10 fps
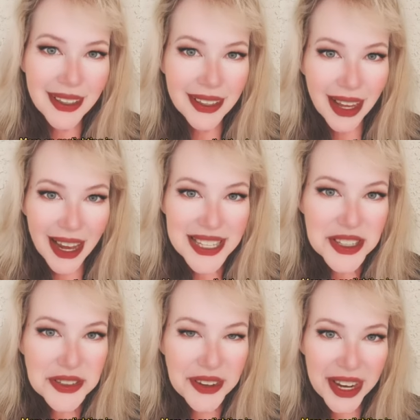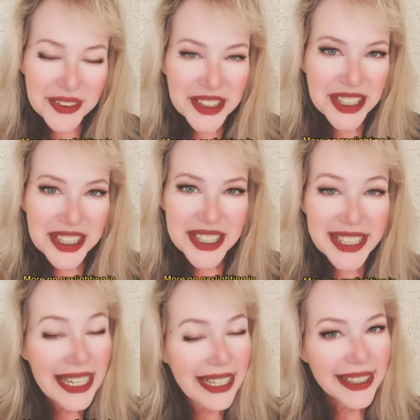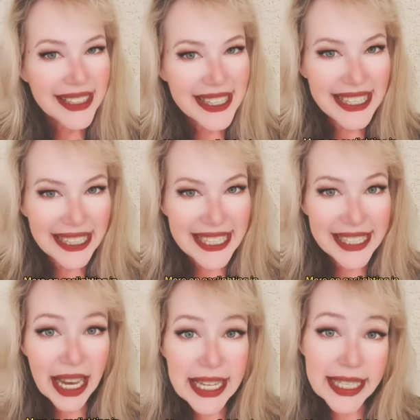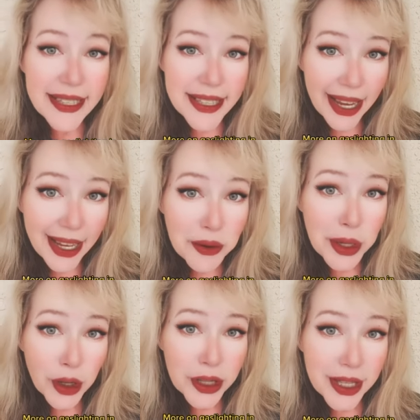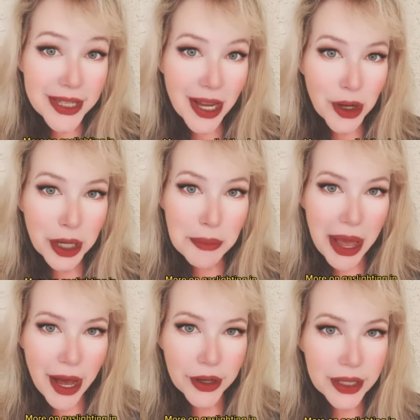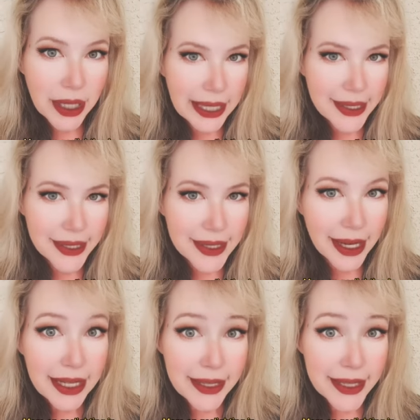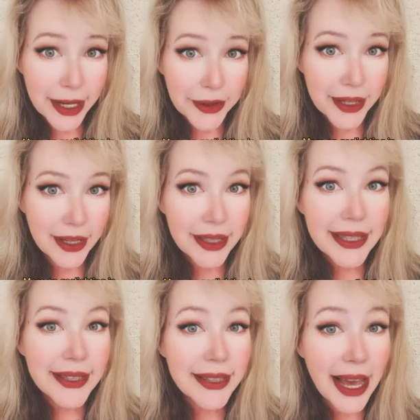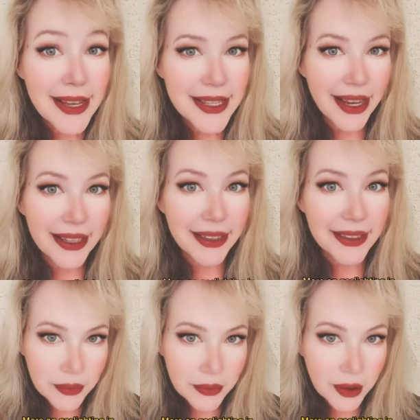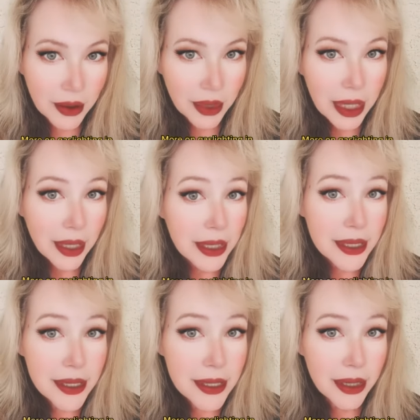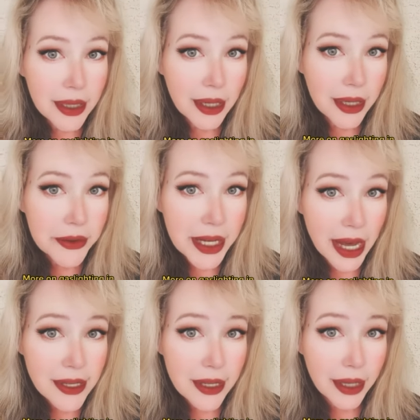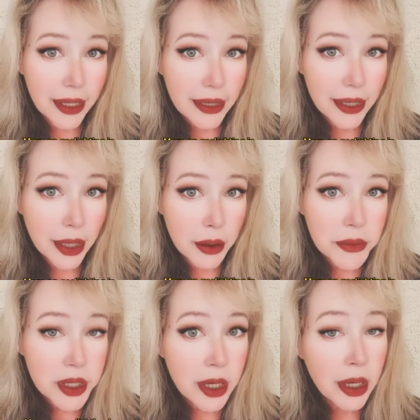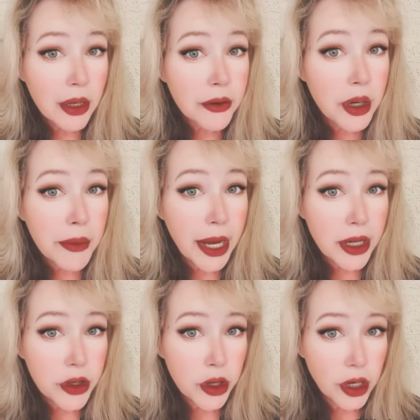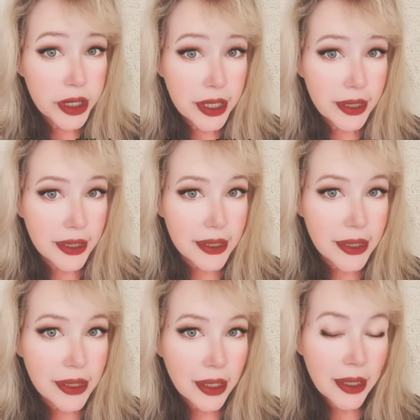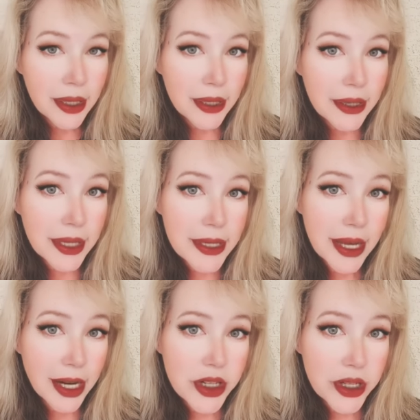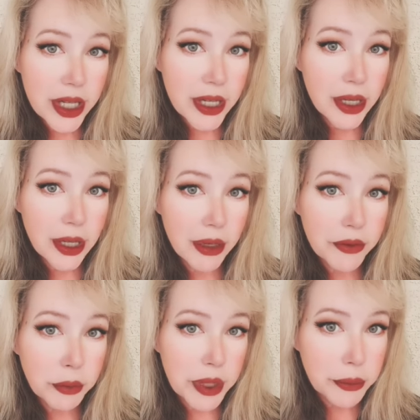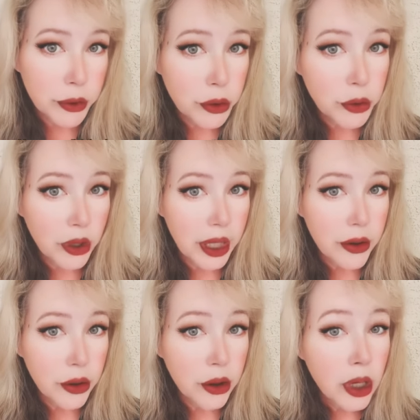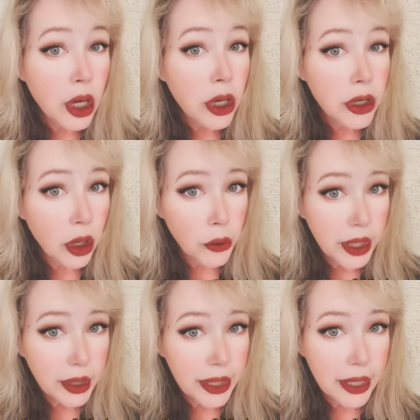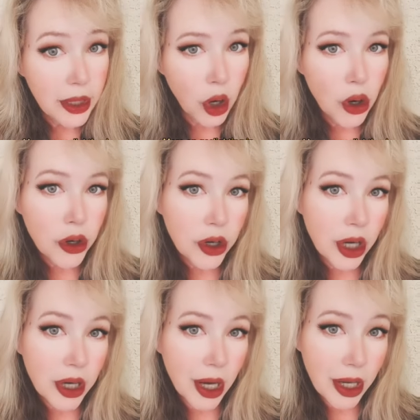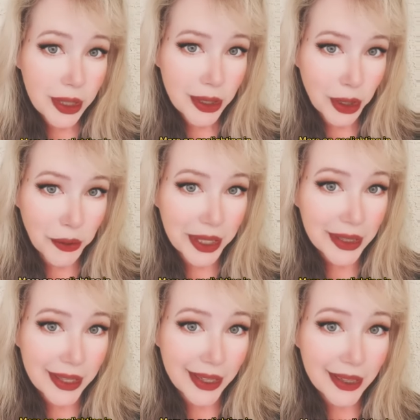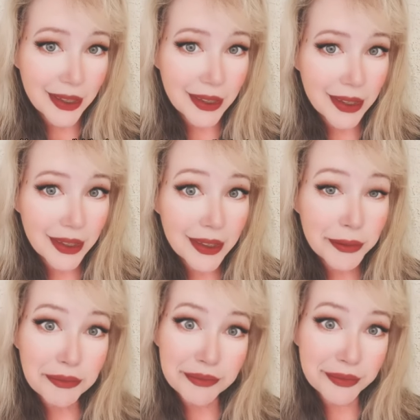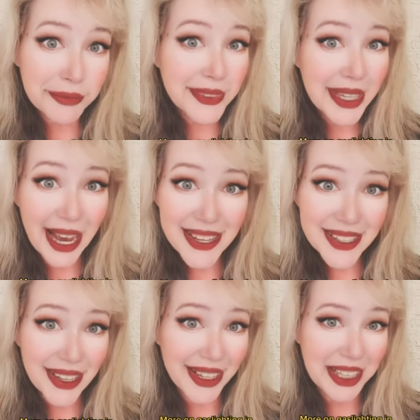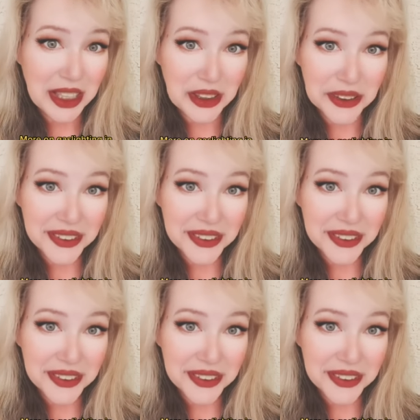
Hi, survivors. This is Lisa, and today we are going to talk about secondary gaslighting. And this is not the kind of gaslighting that comes from a narcissist. This actually can come from people who are either knowingly or unknowingly gaslighting you.